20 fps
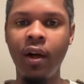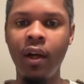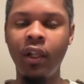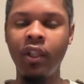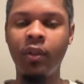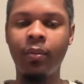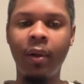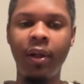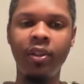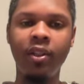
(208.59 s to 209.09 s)

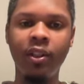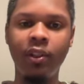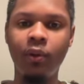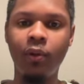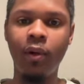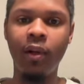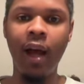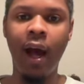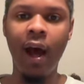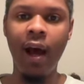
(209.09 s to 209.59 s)
especially to
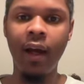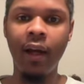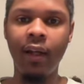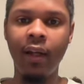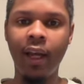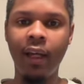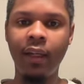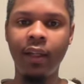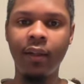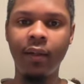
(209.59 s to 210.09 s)
a guy
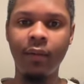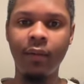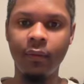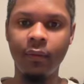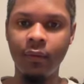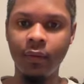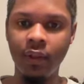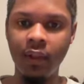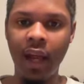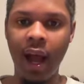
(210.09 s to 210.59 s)
like
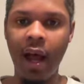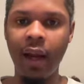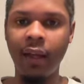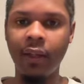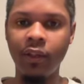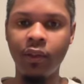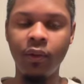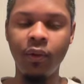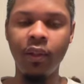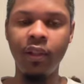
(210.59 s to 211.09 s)
Giannis,
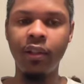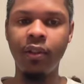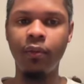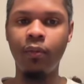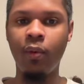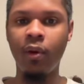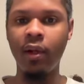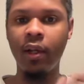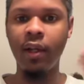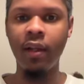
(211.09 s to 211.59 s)
who is
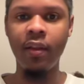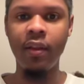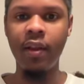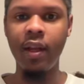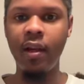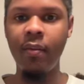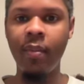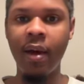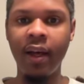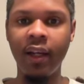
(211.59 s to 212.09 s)
one of
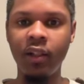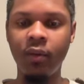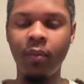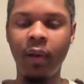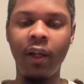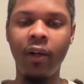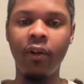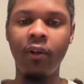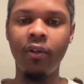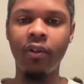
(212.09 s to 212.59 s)
the best
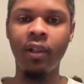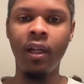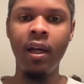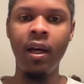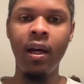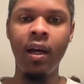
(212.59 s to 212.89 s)
players